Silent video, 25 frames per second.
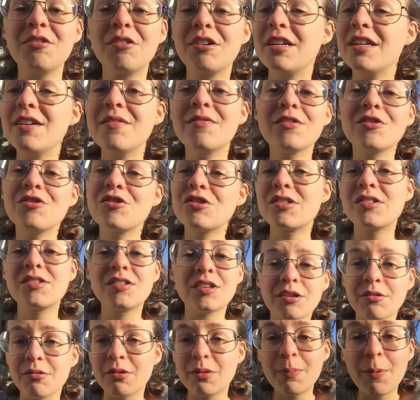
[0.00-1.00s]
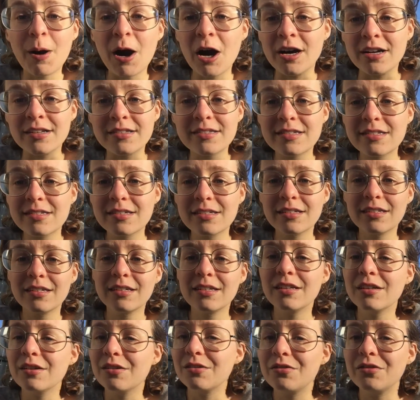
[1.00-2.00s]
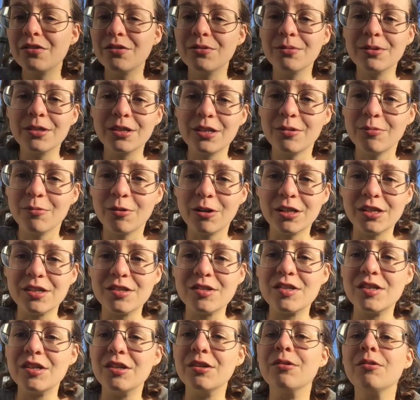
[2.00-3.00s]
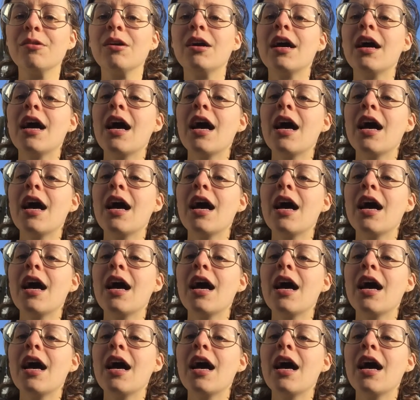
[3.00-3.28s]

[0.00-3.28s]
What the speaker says: you could even just start with pots if you really wanted to.